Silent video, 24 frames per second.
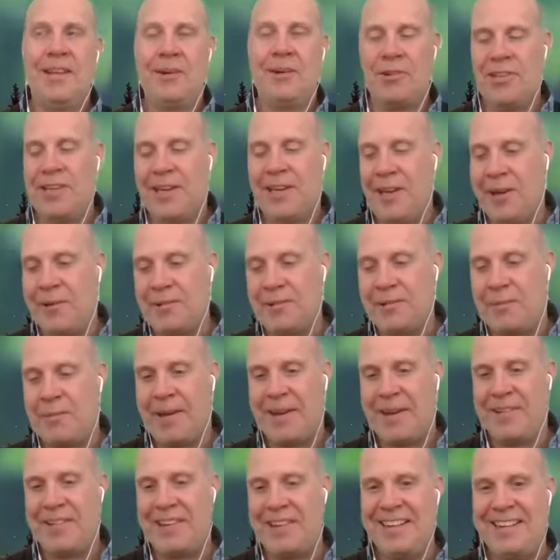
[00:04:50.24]
Little shout out to
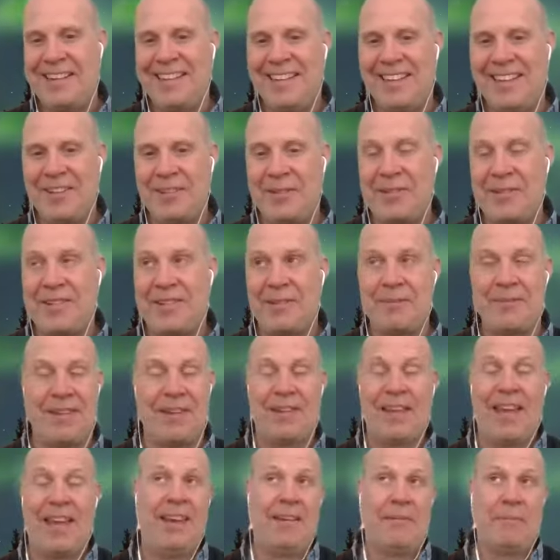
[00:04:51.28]
Perry.
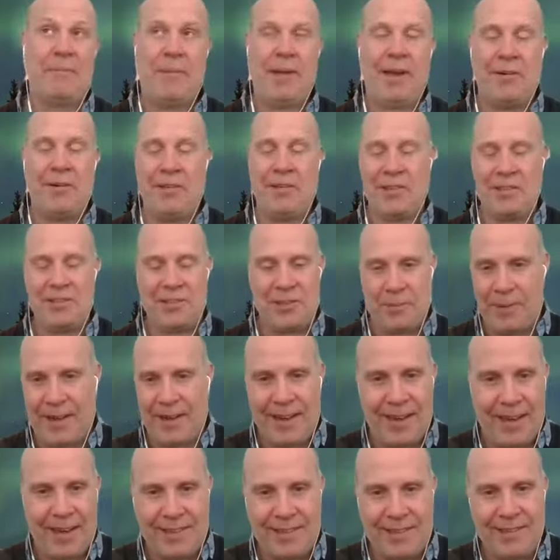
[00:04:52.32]
again, Perry the super
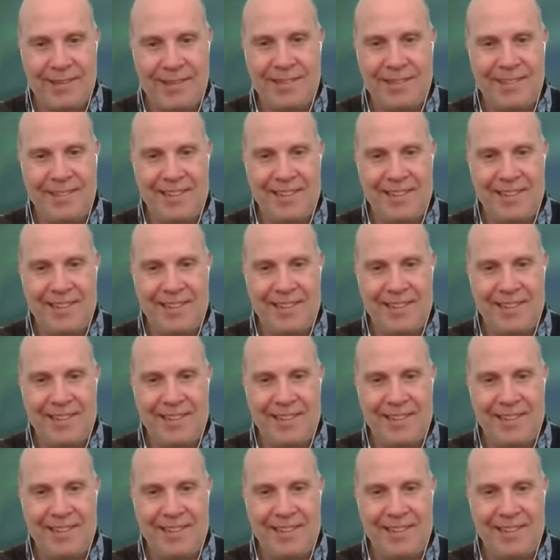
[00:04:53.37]
connector.